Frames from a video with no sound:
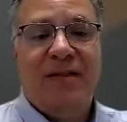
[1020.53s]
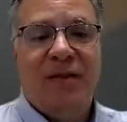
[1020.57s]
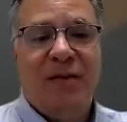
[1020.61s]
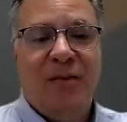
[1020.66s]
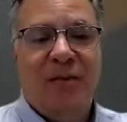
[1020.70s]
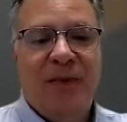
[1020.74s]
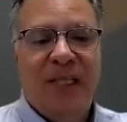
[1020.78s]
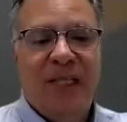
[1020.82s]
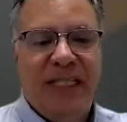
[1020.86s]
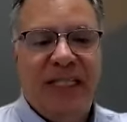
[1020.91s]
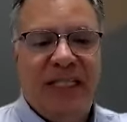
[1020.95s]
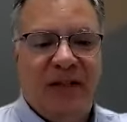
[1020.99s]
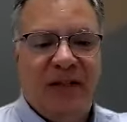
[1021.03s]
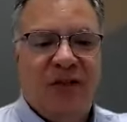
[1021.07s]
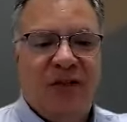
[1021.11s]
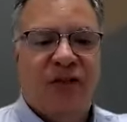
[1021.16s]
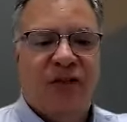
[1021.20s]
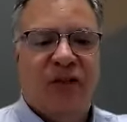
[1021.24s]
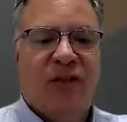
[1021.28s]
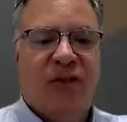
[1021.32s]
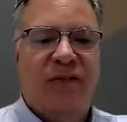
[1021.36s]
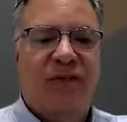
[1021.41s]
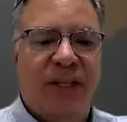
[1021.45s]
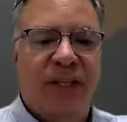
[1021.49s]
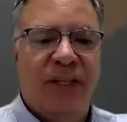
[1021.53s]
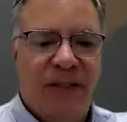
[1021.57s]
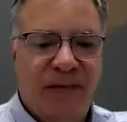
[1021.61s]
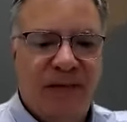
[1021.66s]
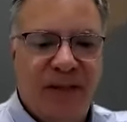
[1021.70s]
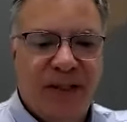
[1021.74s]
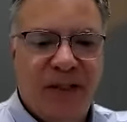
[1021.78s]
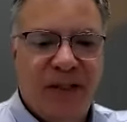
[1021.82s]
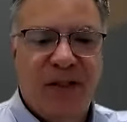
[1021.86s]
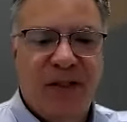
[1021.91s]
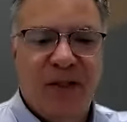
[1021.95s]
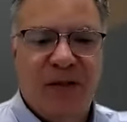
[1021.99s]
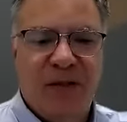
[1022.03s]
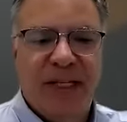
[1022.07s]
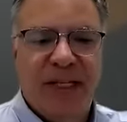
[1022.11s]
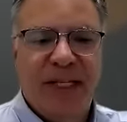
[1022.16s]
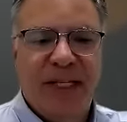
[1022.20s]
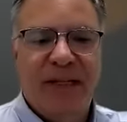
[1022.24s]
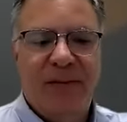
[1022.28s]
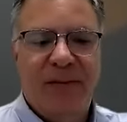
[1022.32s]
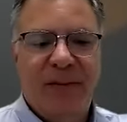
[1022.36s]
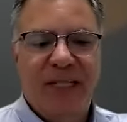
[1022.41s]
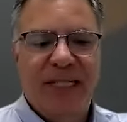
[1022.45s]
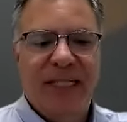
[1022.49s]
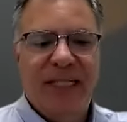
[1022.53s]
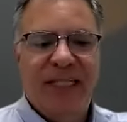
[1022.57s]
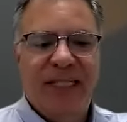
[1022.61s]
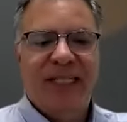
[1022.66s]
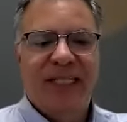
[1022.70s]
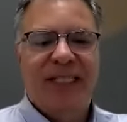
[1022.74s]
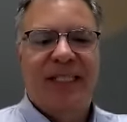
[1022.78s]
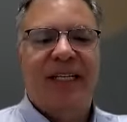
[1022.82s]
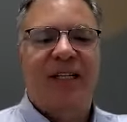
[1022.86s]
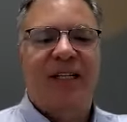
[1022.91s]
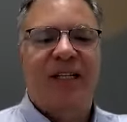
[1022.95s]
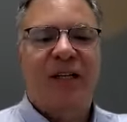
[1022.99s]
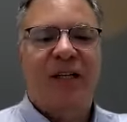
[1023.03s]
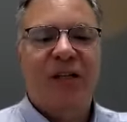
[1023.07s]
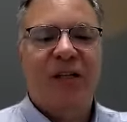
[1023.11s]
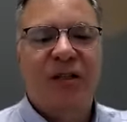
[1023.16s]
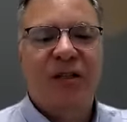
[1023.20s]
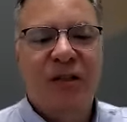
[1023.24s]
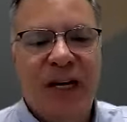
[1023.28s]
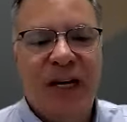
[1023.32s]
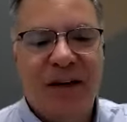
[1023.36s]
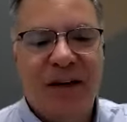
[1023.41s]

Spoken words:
to be conservative in doing it, meaning include